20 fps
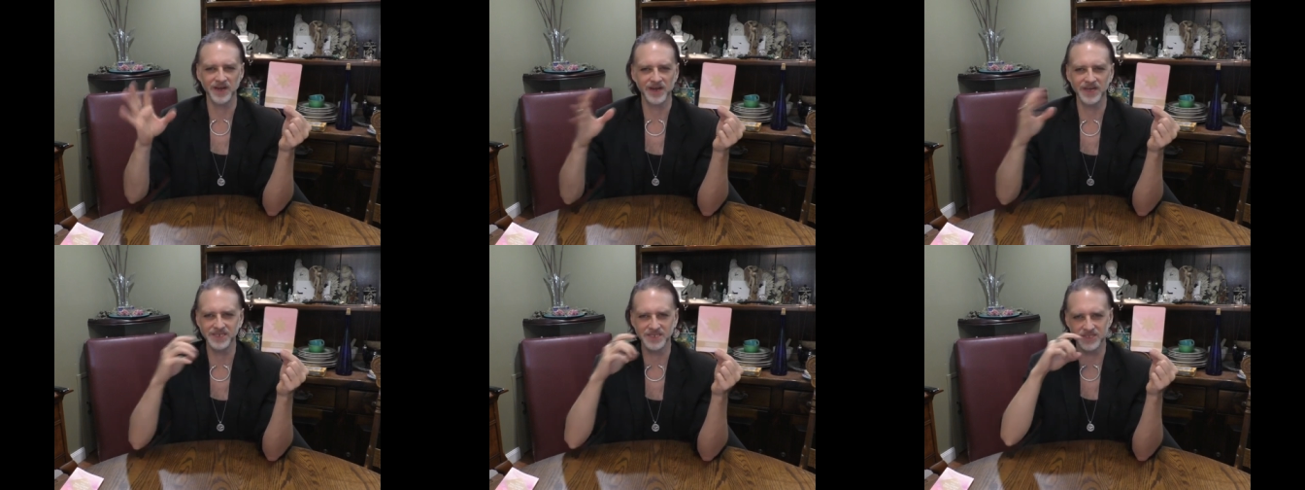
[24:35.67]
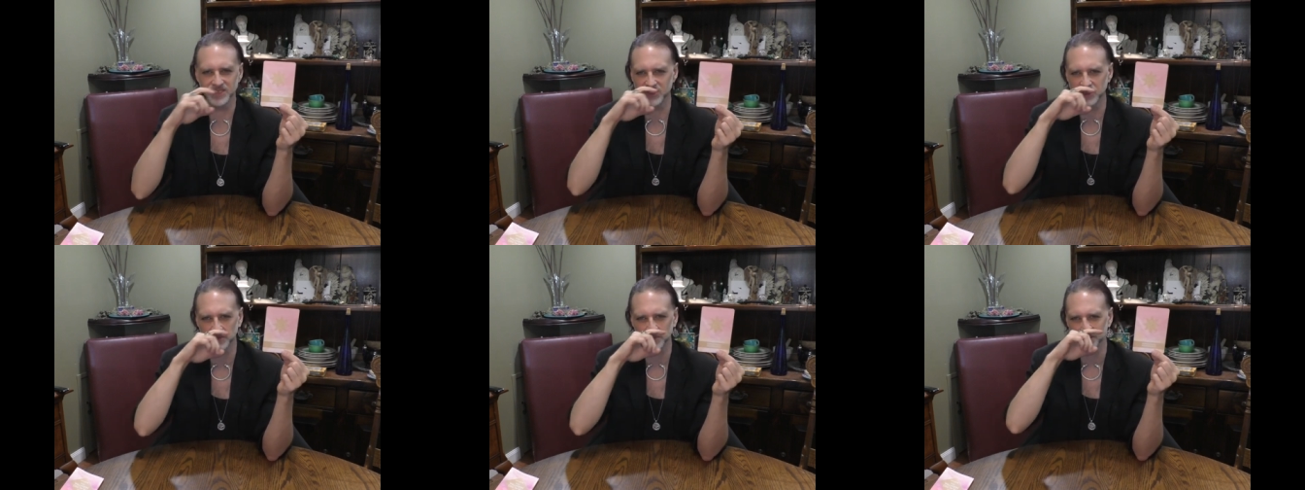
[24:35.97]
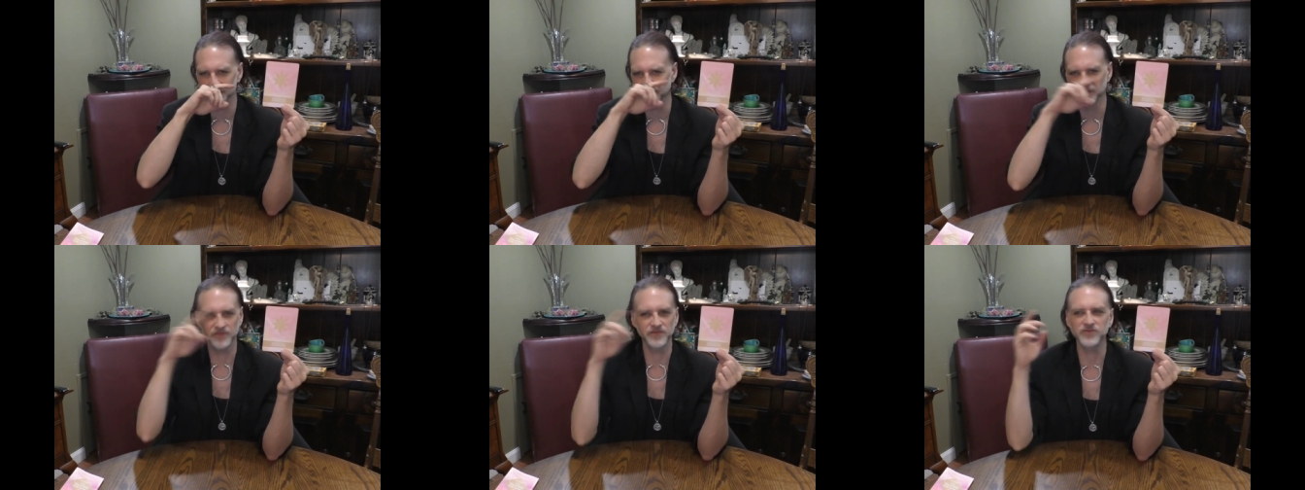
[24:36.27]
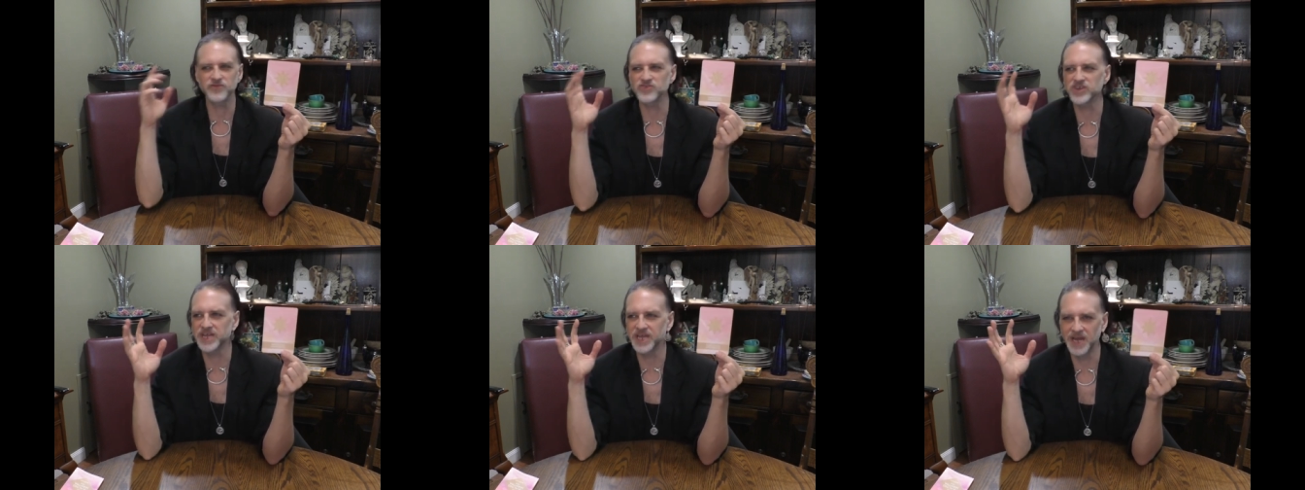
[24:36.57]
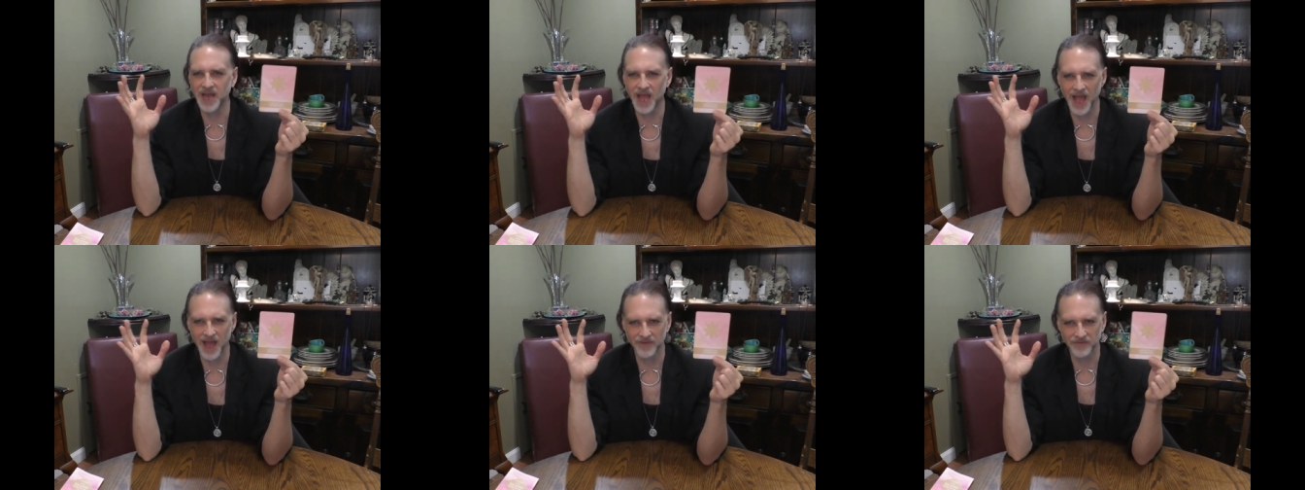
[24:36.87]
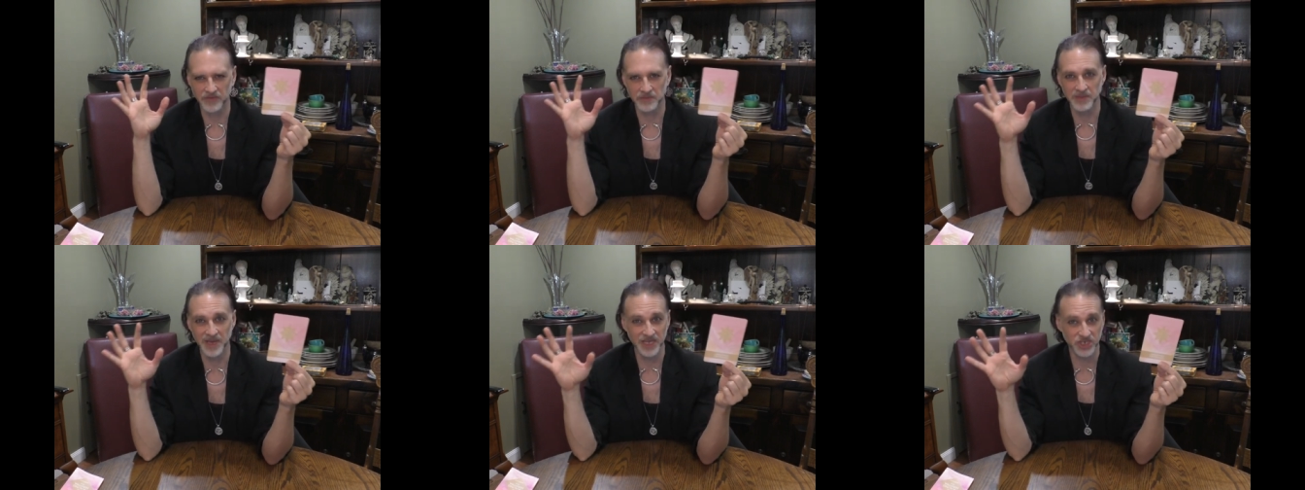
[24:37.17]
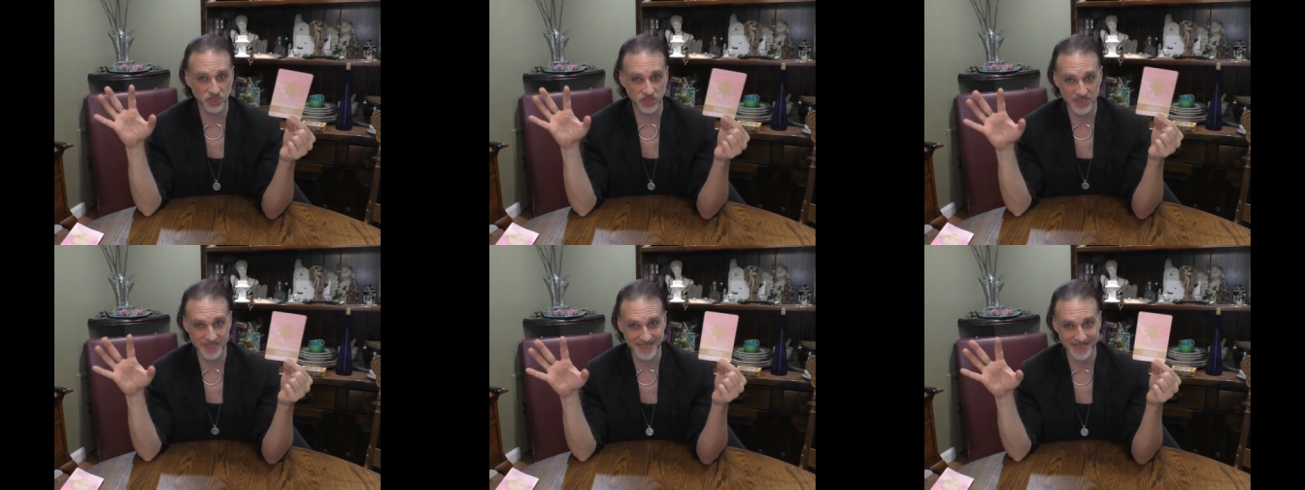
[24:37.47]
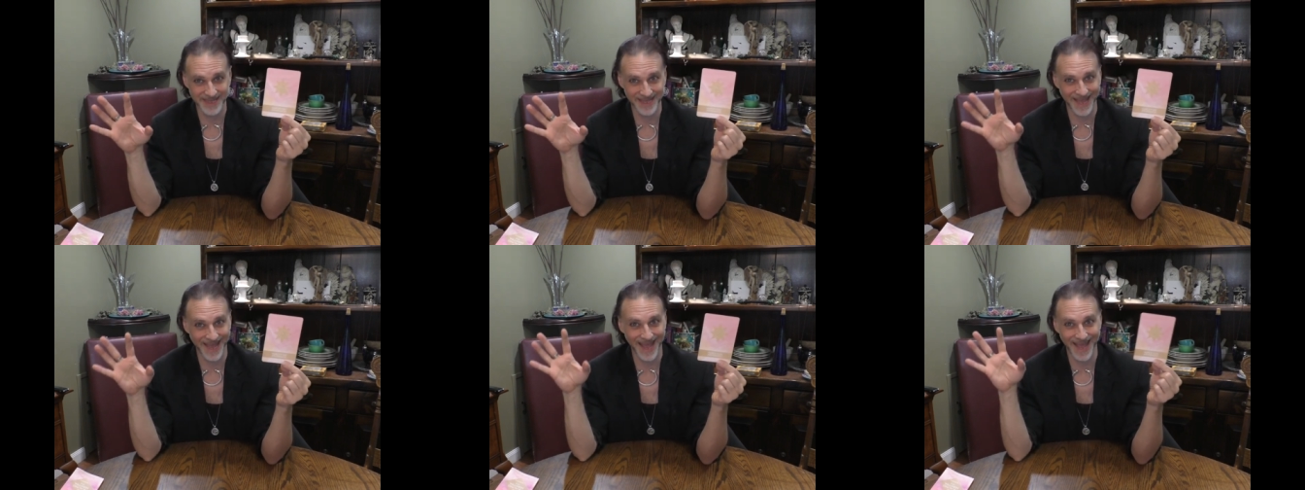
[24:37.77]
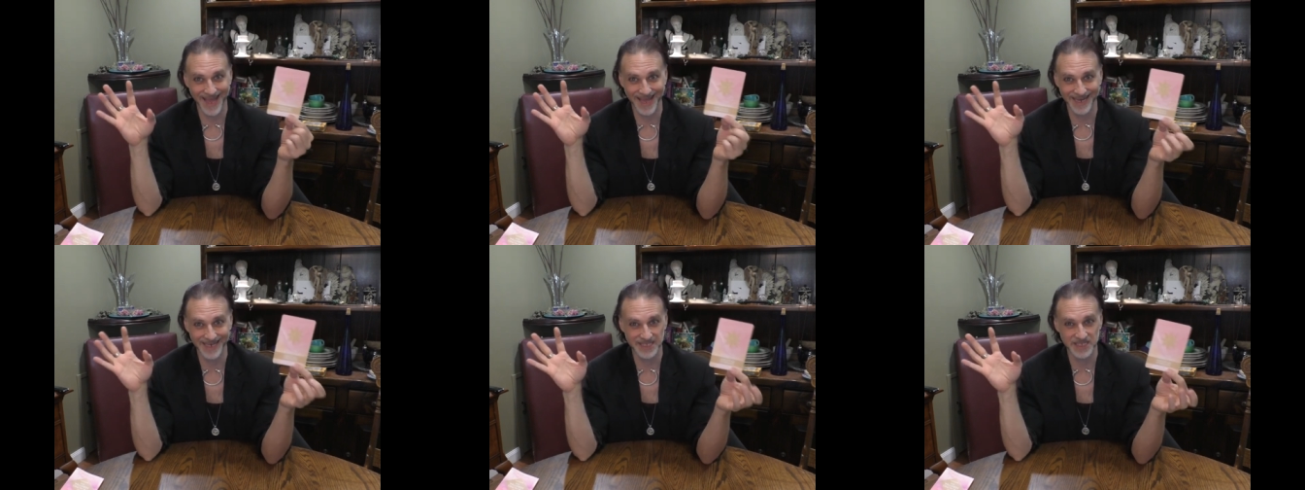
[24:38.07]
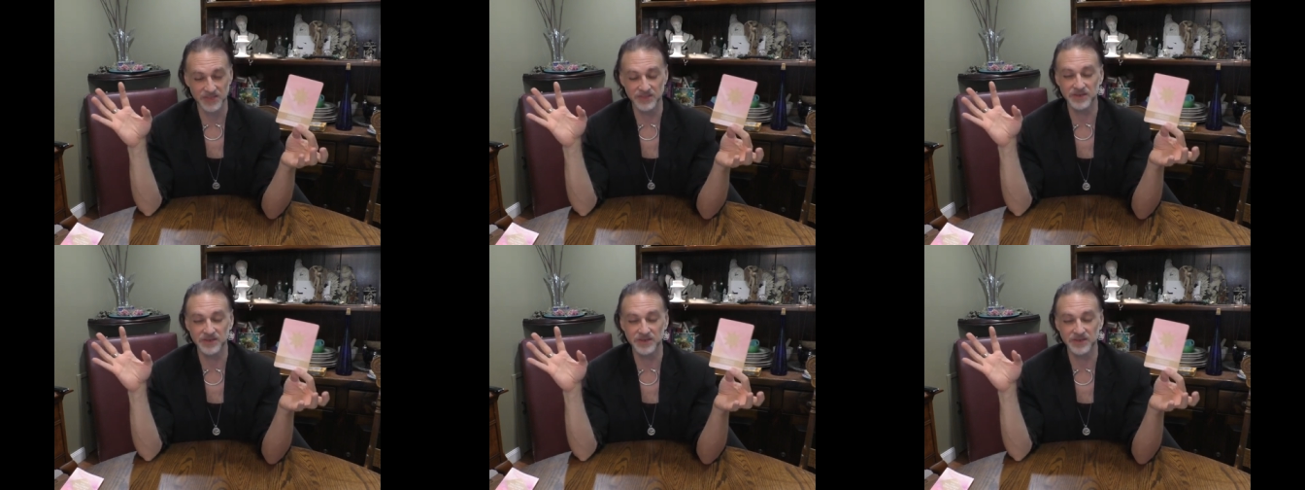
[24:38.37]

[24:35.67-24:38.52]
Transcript: And I did so many freaking affirmations in the 80s.